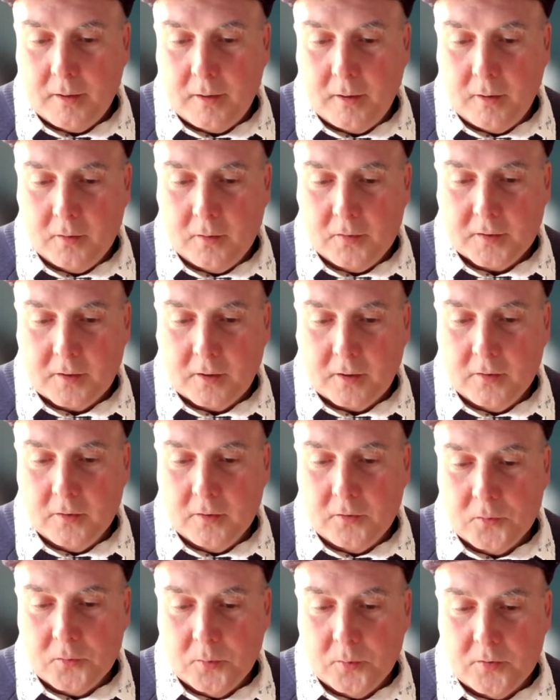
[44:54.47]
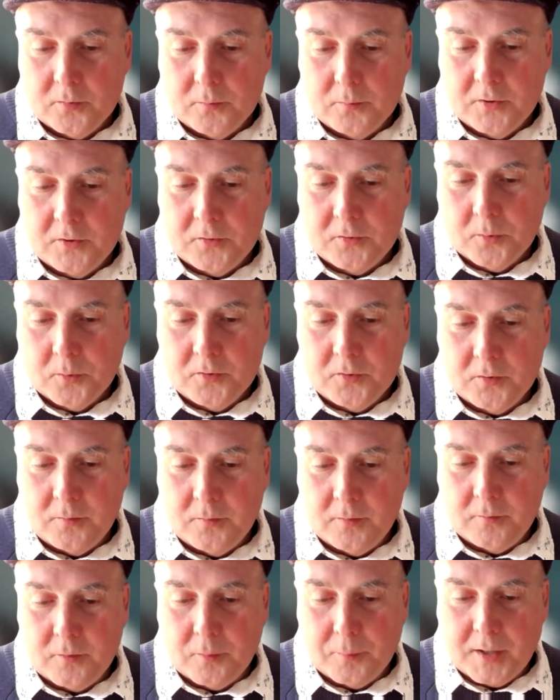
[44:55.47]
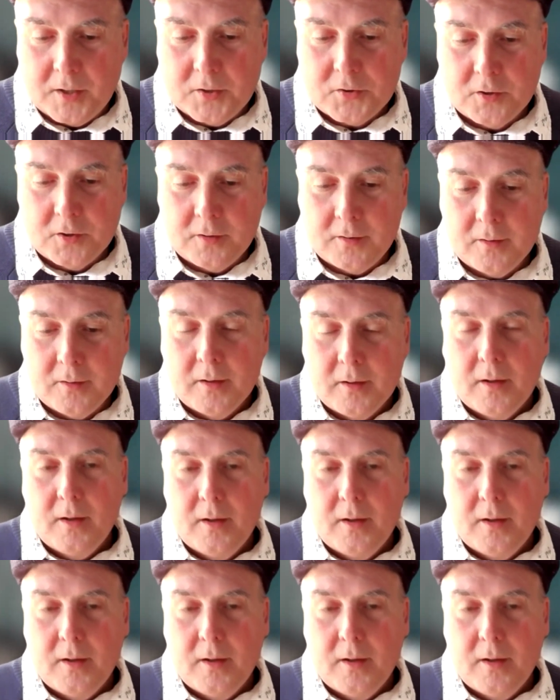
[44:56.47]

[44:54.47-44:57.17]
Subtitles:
Looks like a good resource of information.